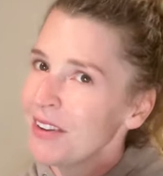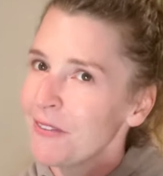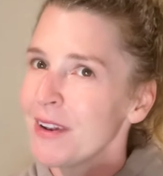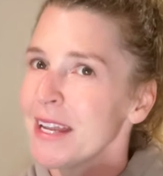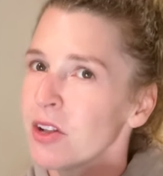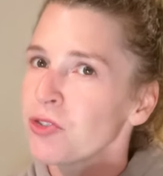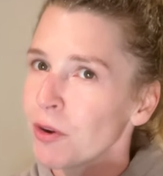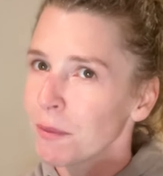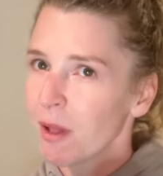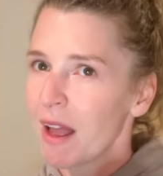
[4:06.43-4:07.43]
if a nail
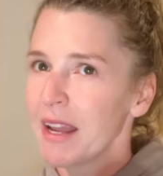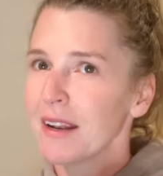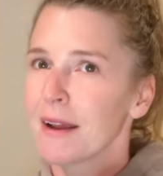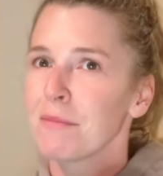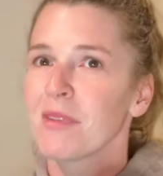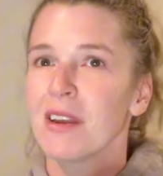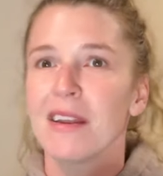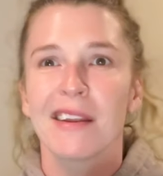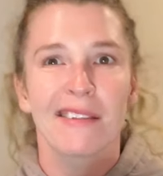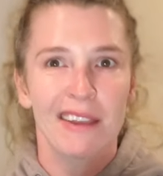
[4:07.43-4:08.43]
trim client comes in
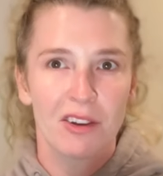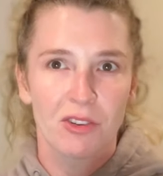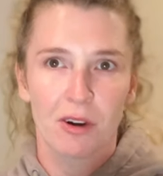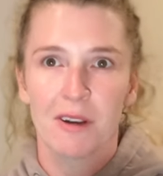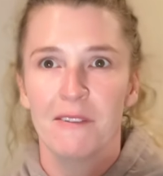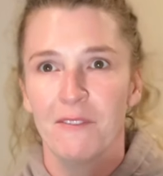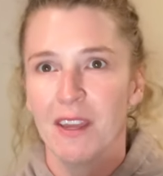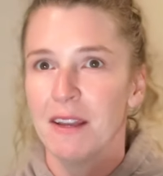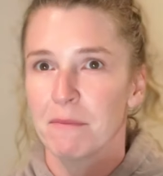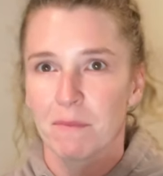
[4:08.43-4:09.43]
and it's got dirty
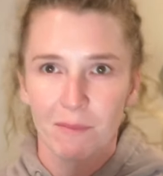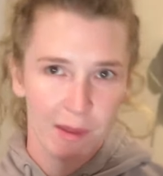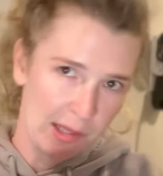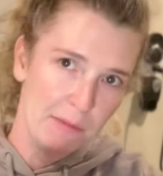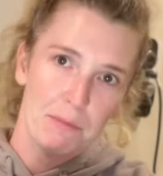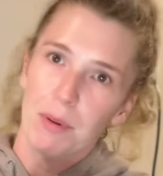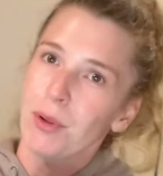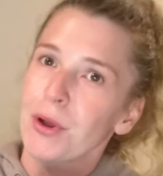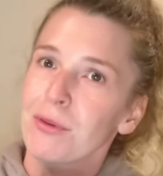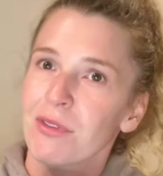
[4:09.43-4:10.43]
feet, you can pull
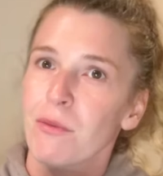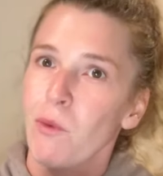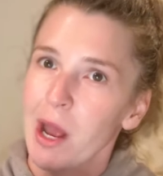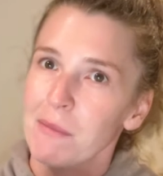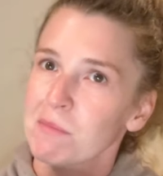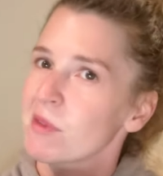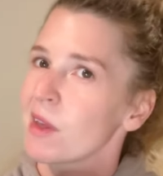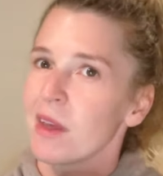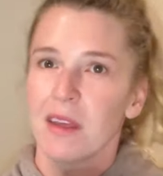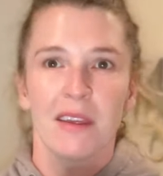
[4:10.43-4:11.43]
out some wipes,
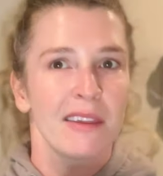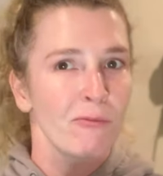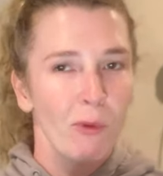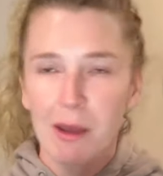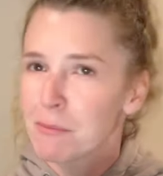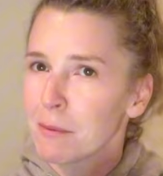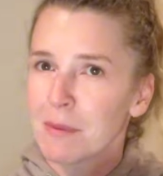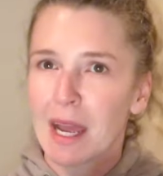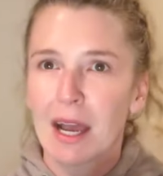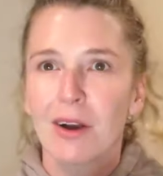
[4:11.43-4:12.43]
wipe them
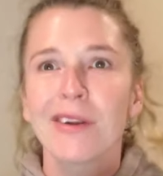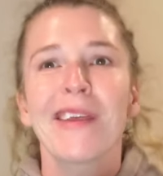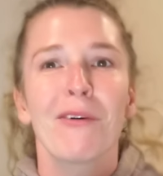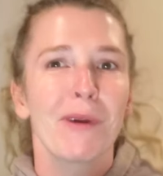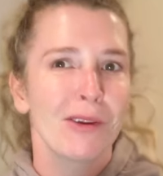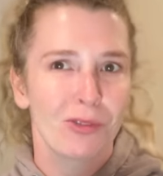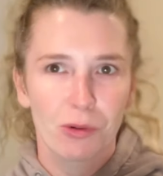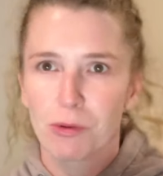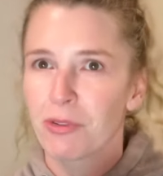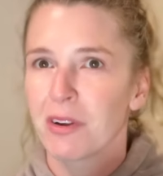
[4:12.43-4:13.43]
down, that way your
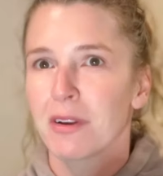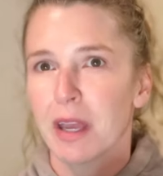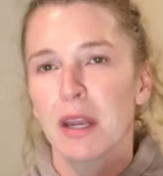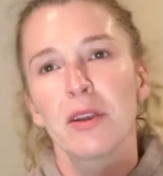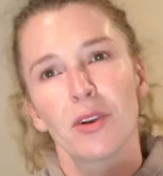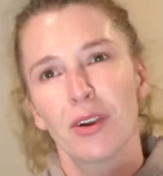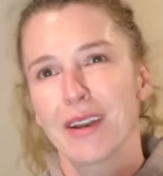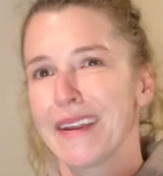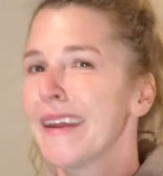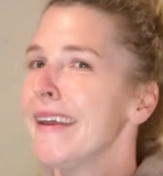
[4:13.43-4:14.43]
tools aren't getting
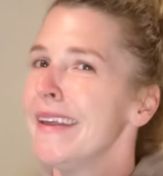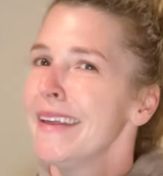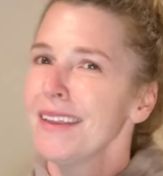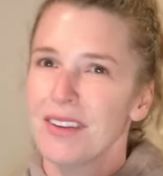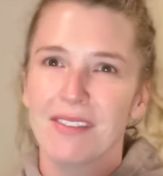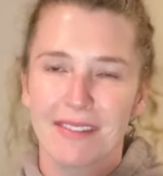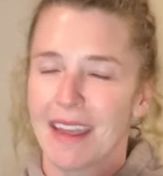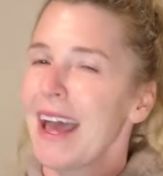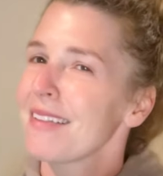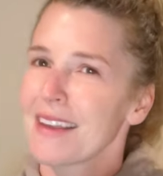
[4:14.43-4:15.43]
dirty. It's just,
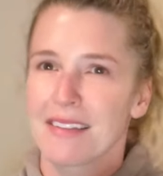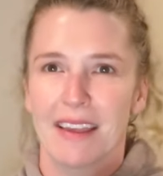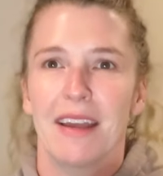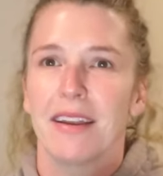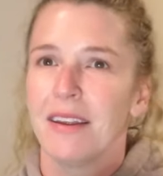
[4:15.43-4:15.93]
as I said,